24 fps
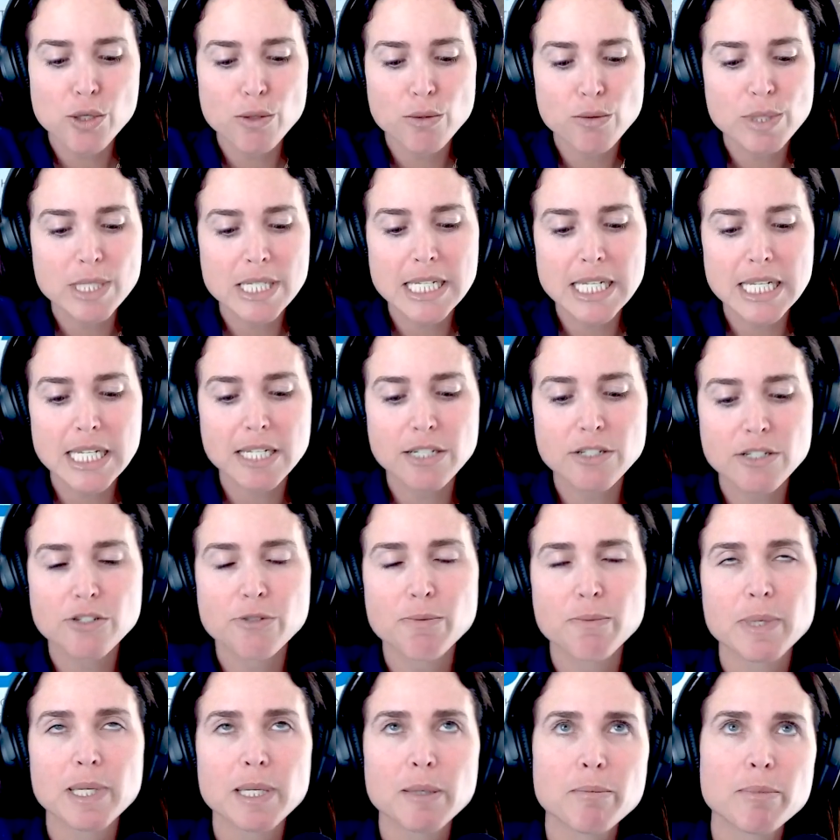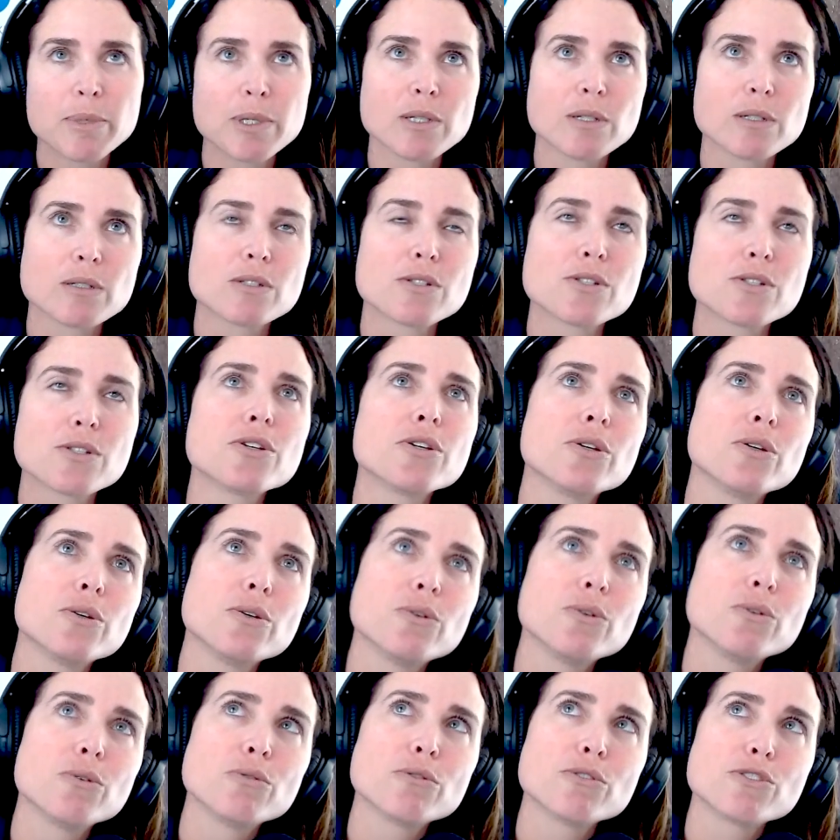you teach people
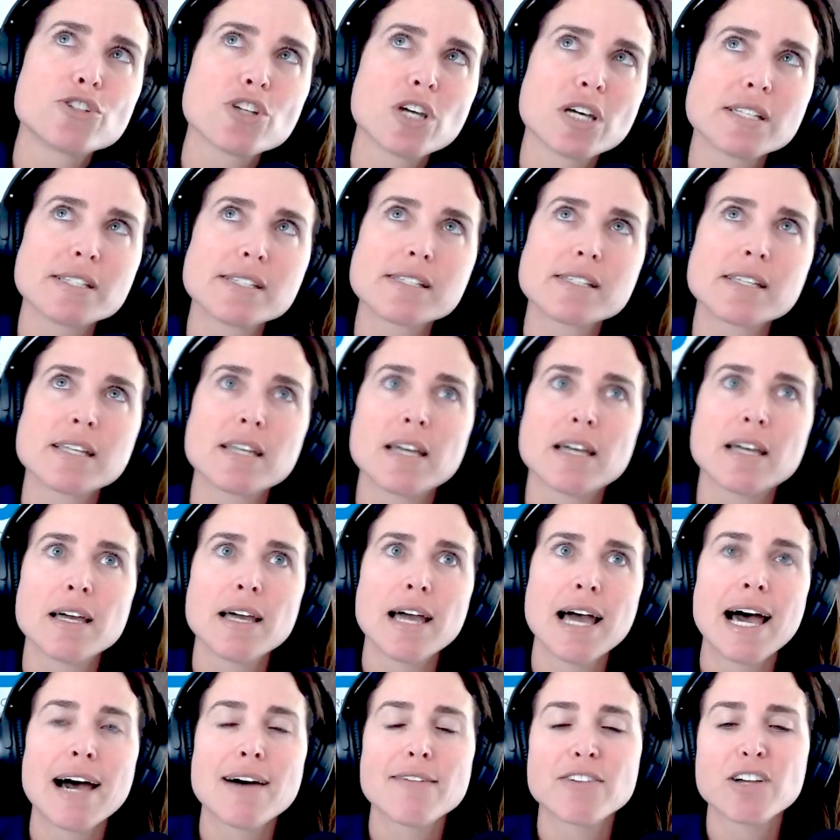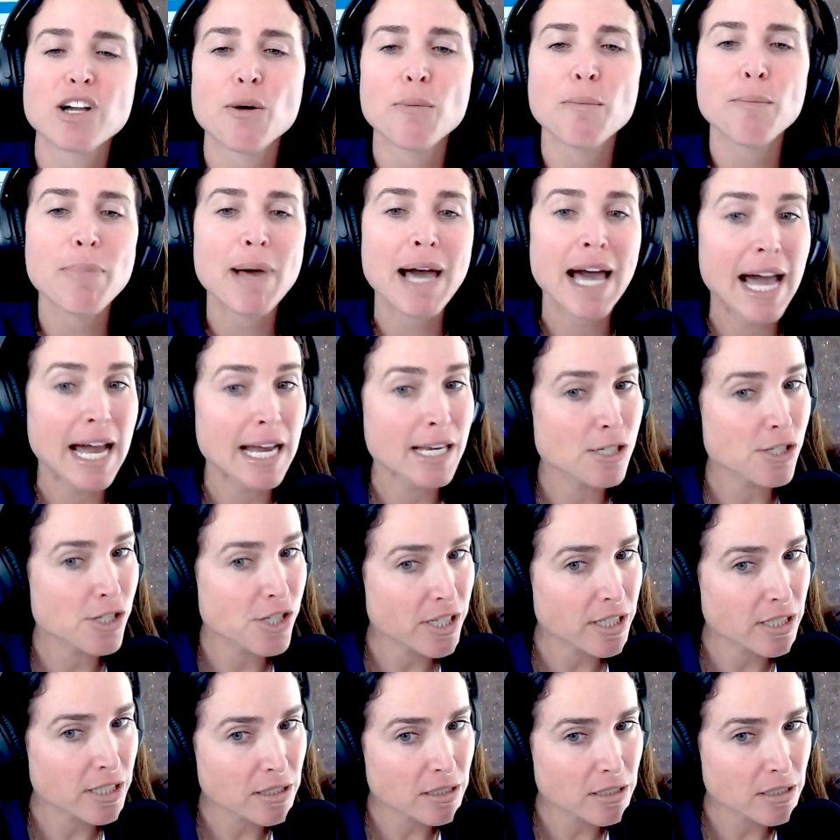to just have
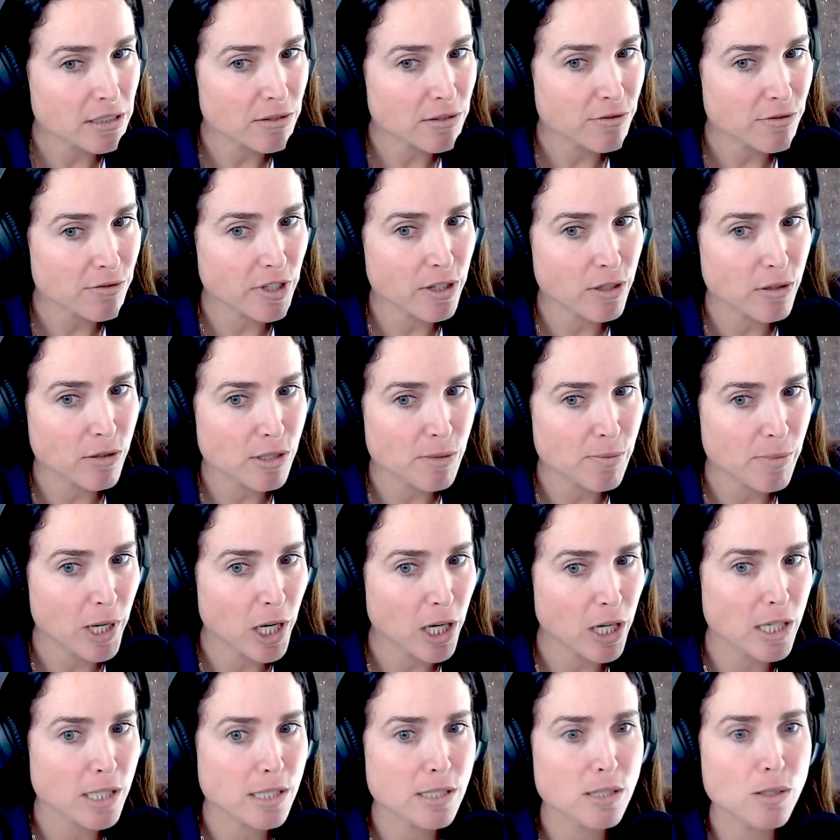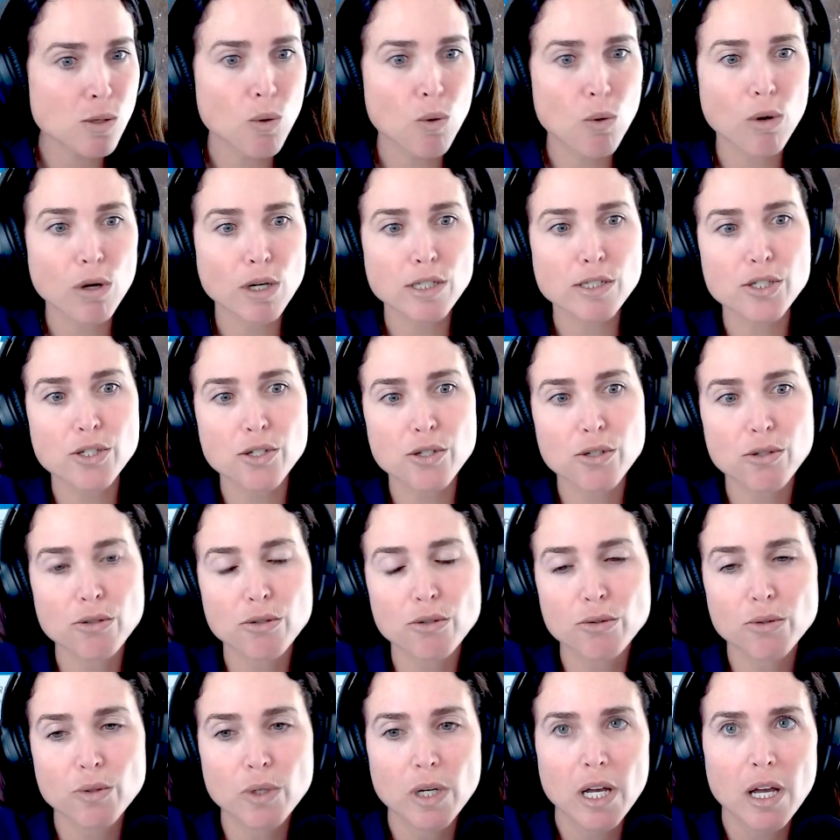compassion for those parts or
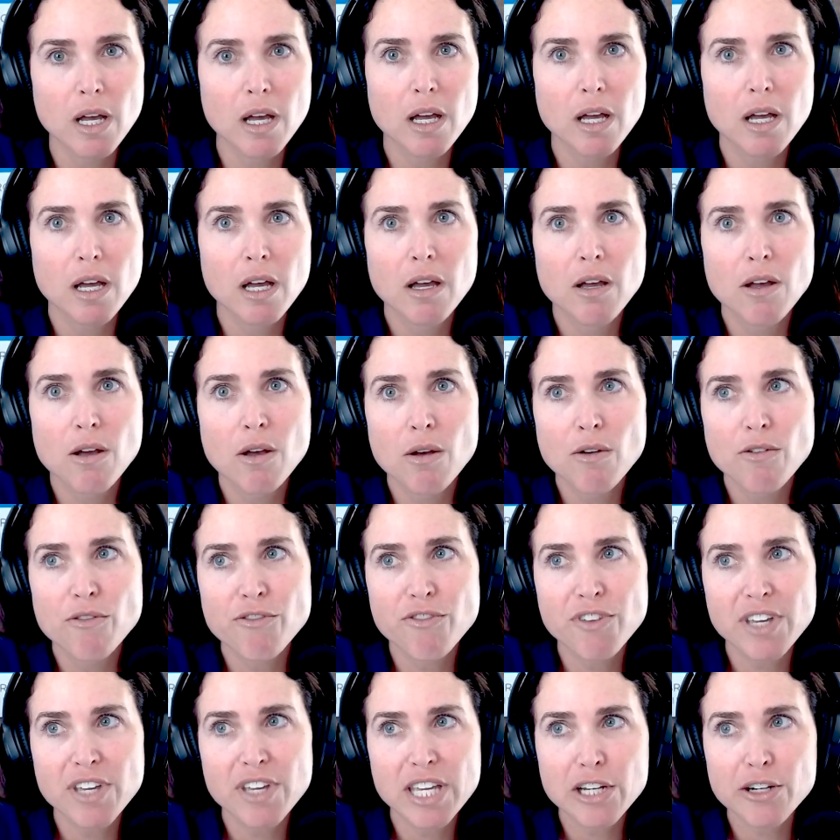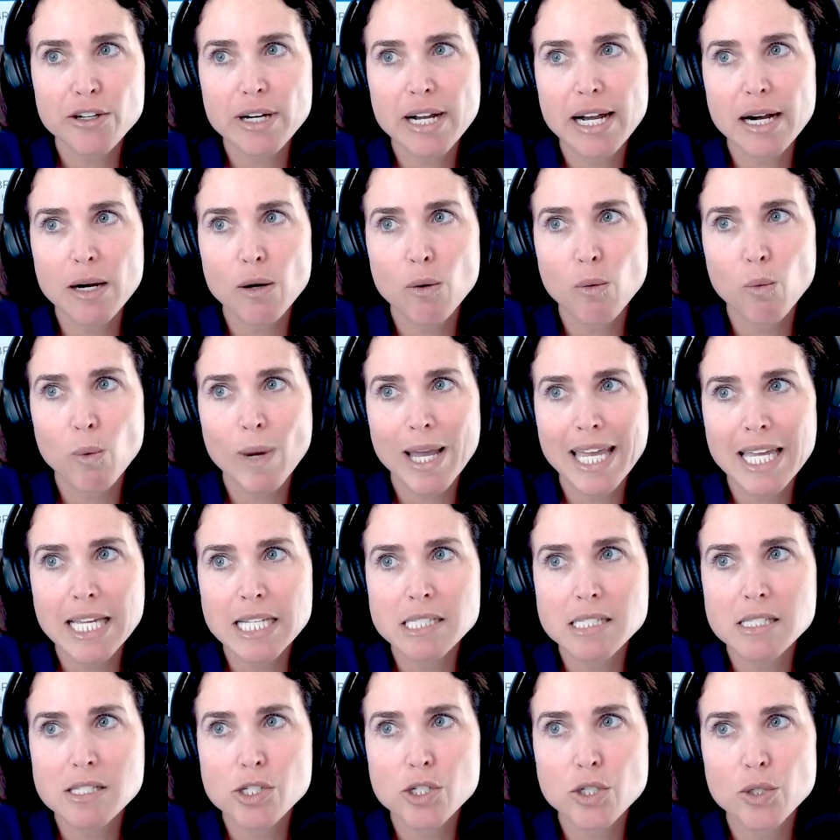to figure out
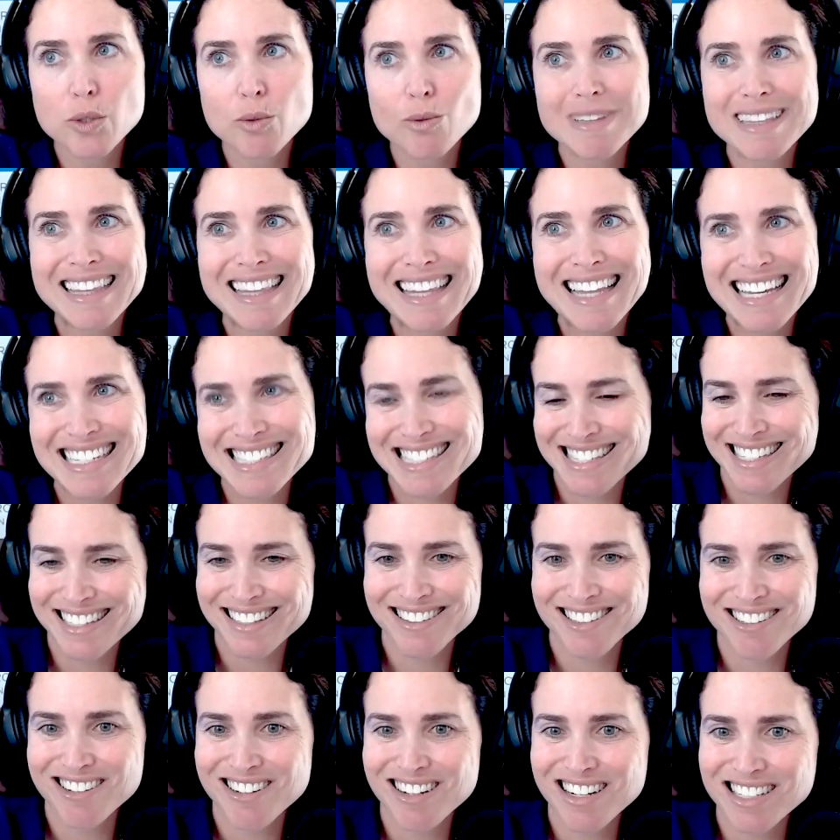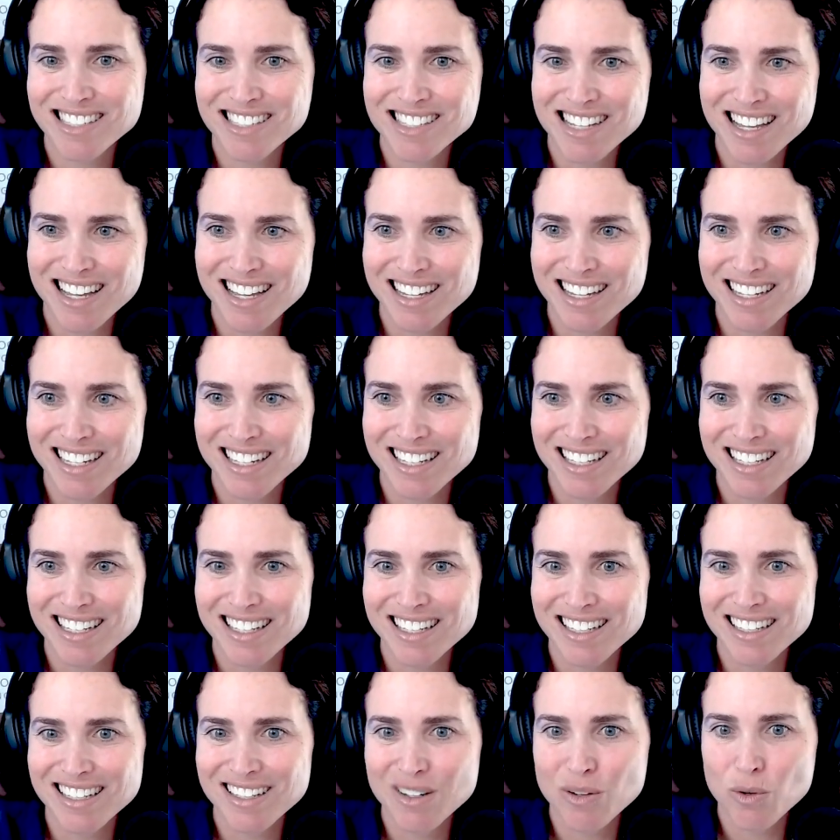ways to lessen their
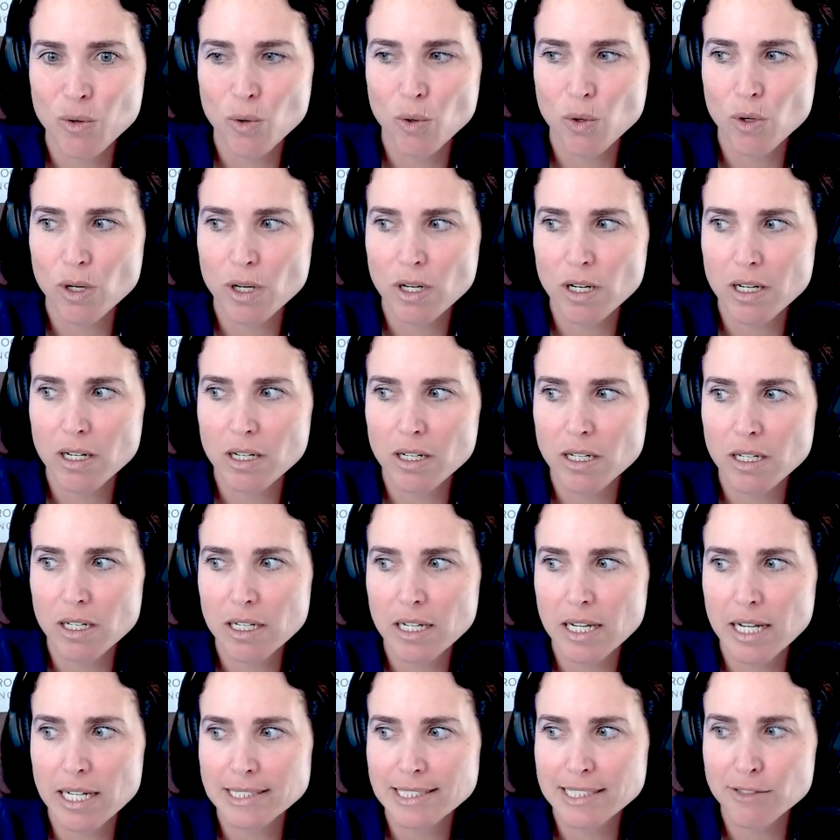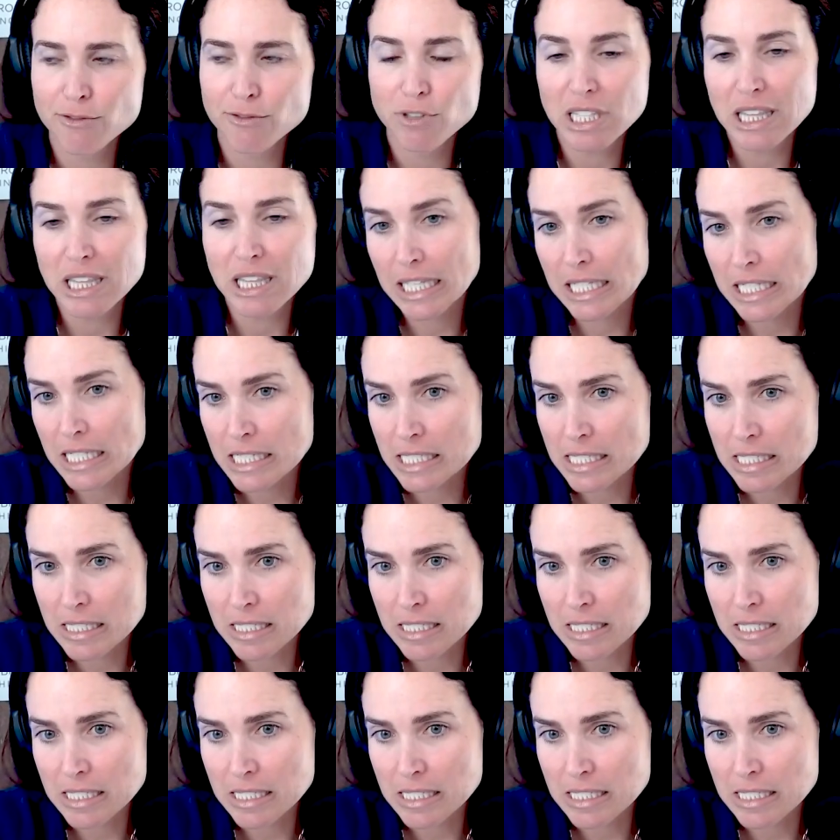anxiety or kind of release